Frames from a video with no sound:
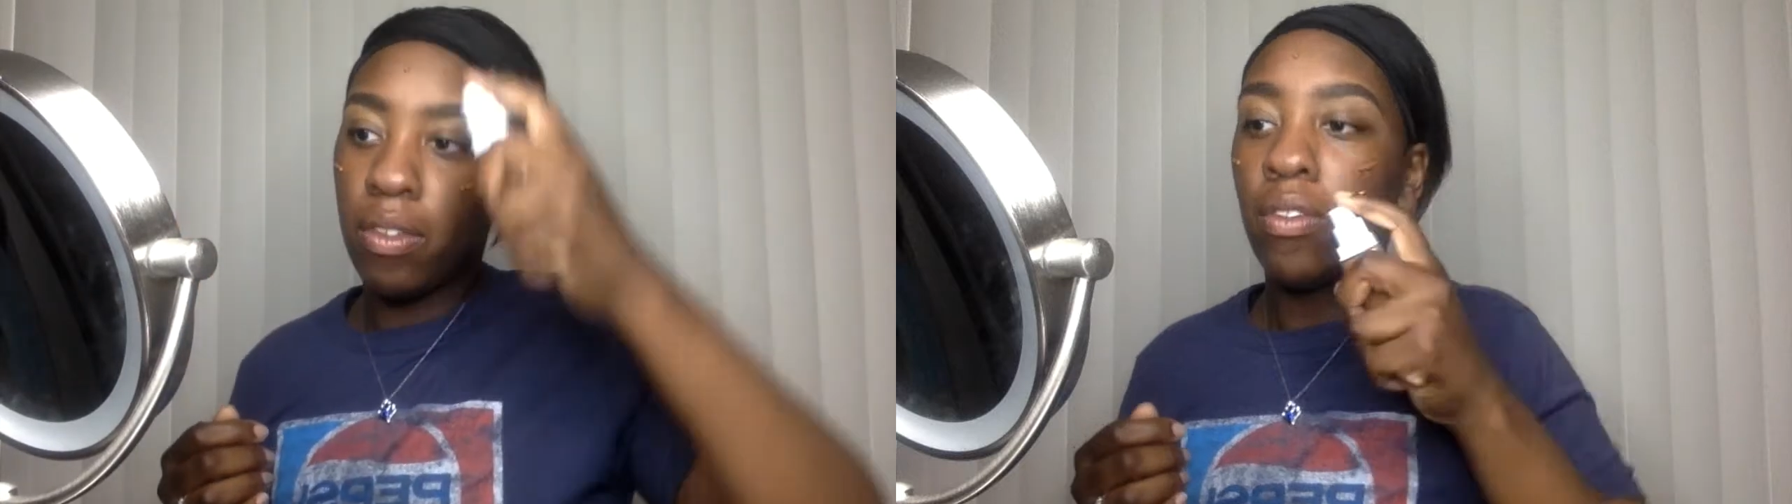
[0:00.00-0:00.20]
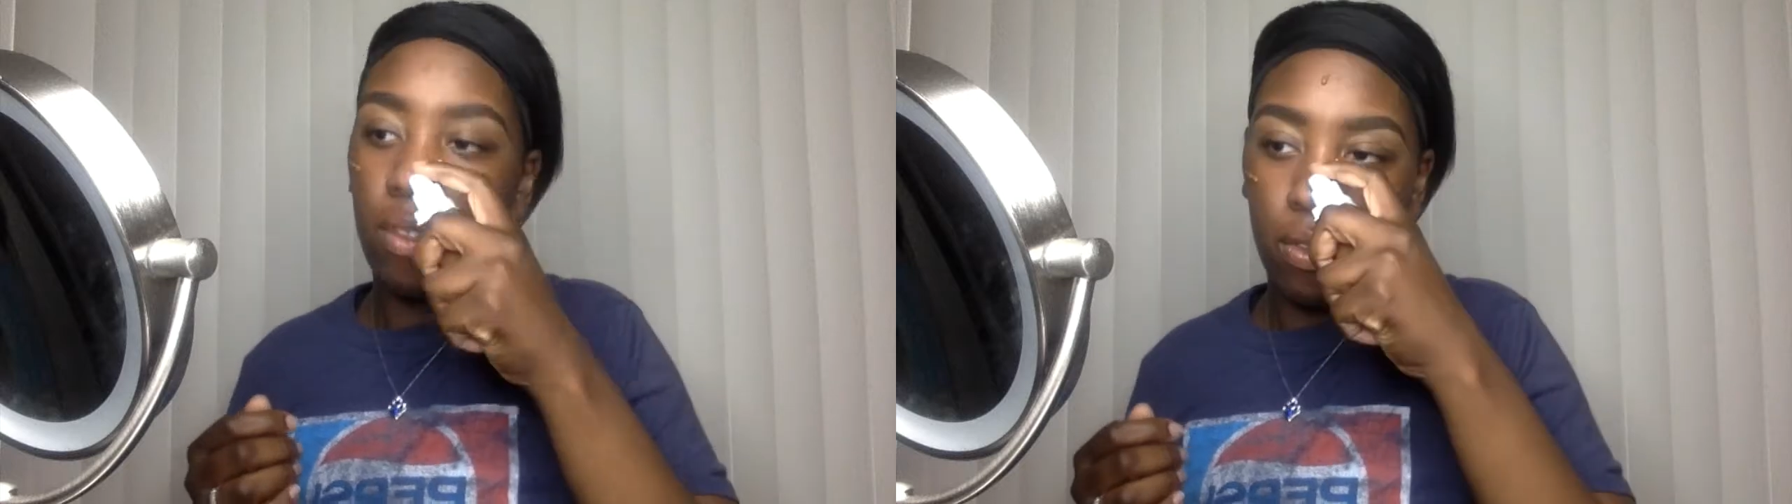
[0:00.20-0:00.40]

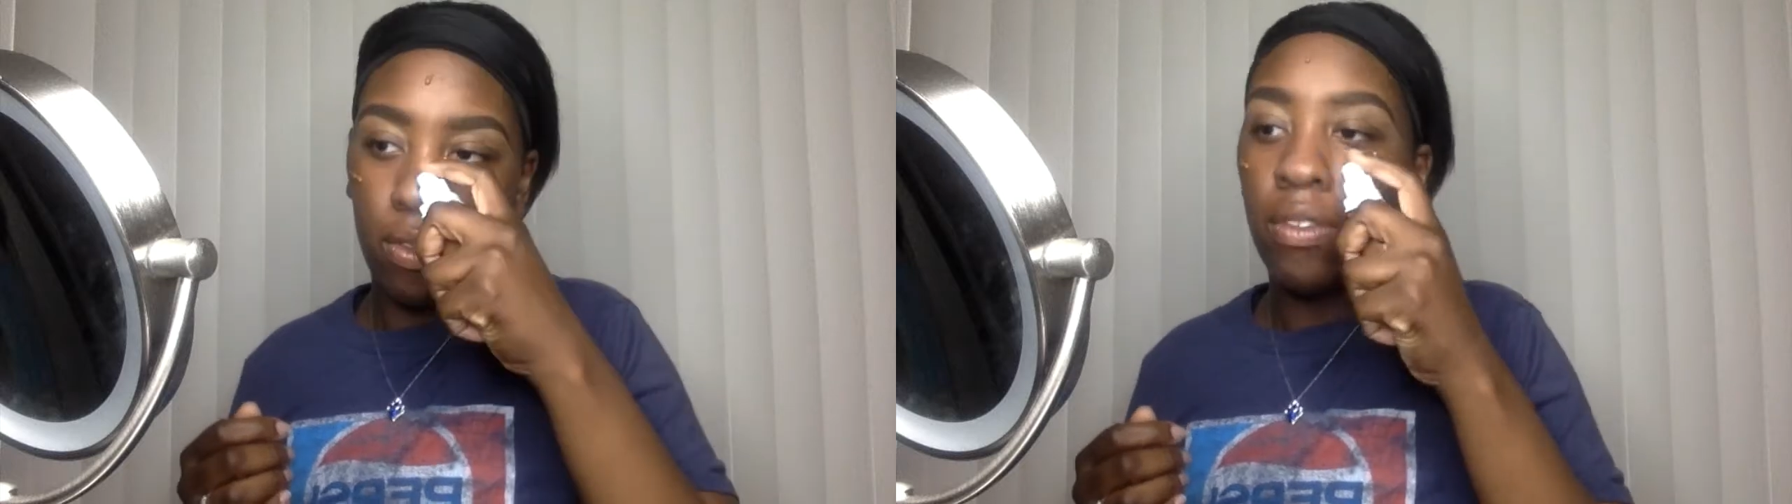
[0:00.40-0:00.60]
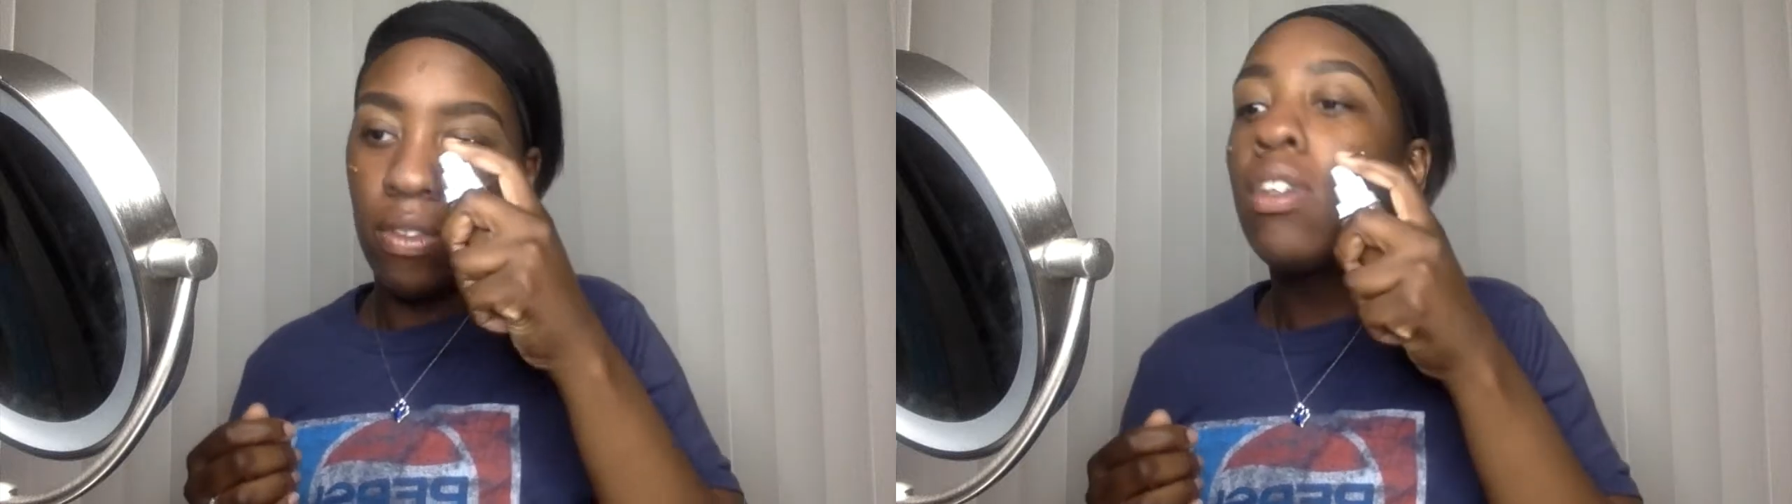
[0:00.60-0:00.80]
I
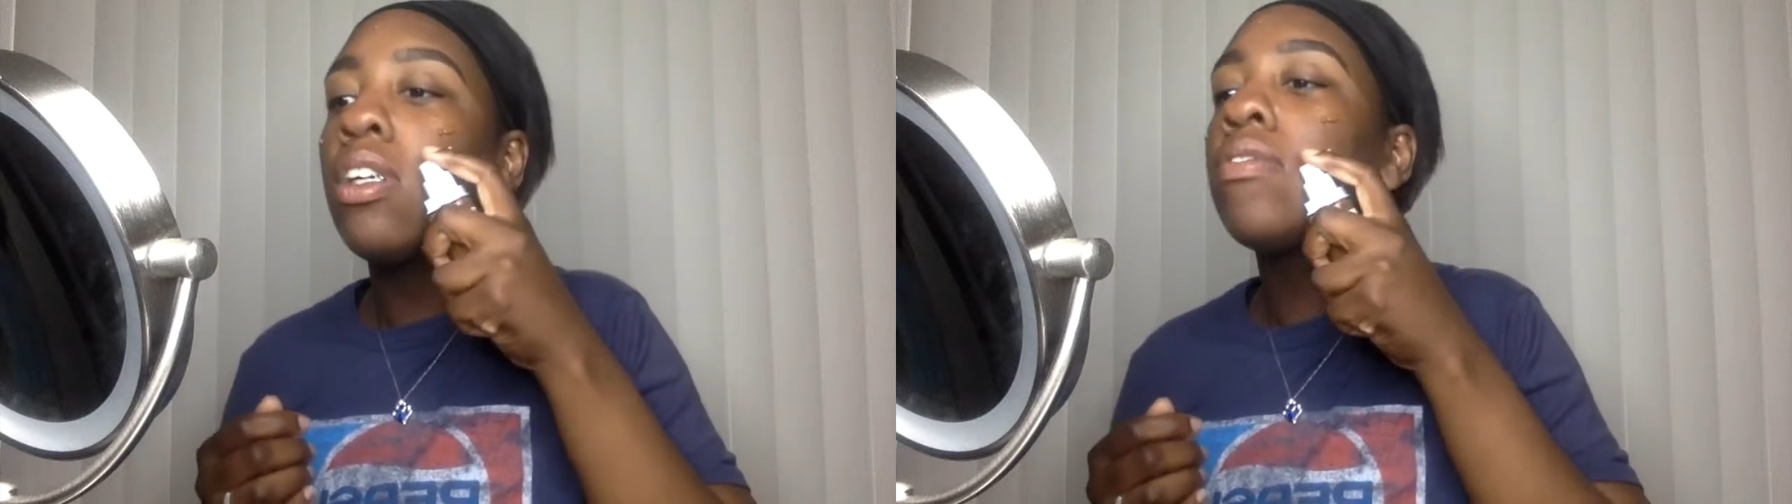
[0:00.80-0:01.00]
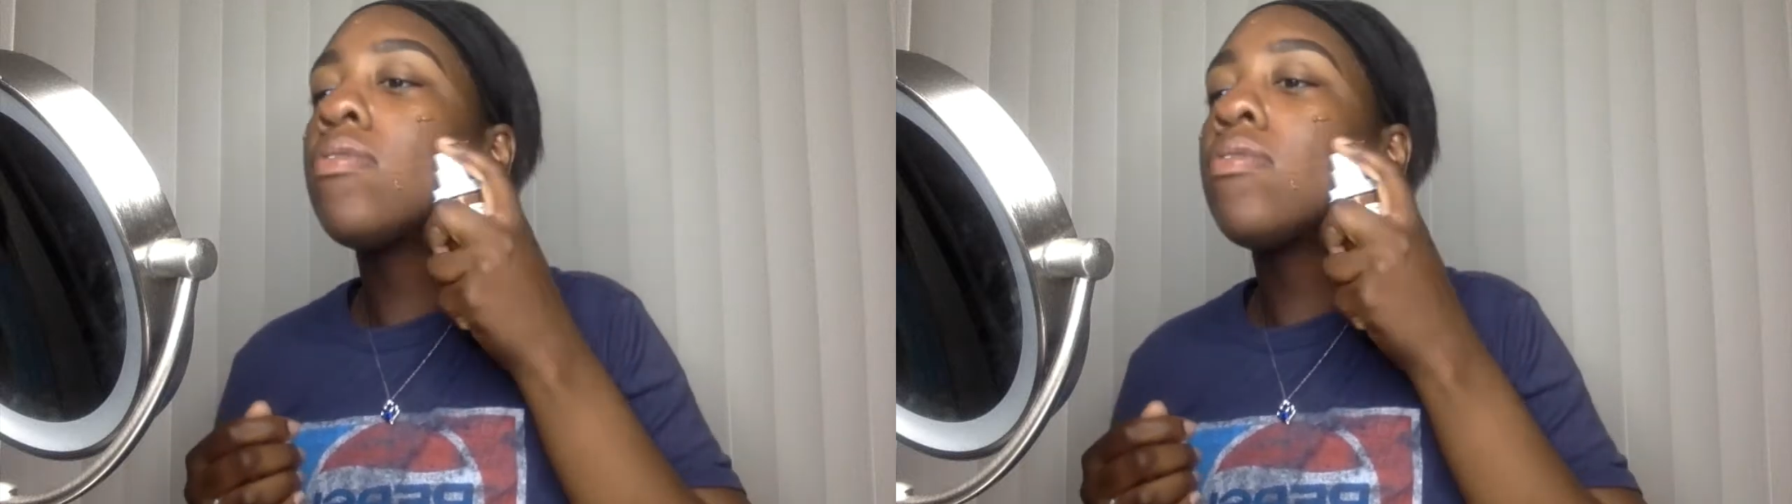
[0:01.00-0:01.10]
don't match my